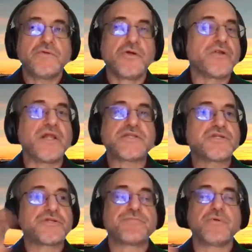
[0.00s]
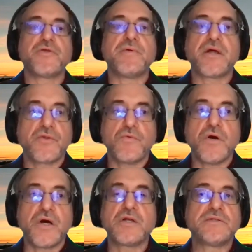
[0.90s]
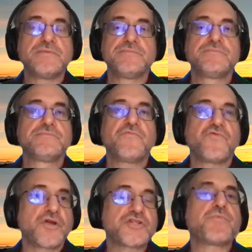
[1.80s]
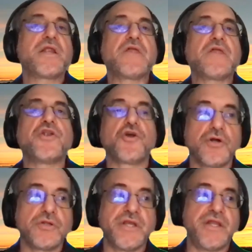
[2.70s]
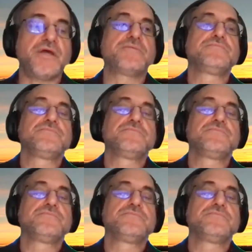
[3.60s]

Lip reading: neural nets just blow them out of the water for explaining the neural data.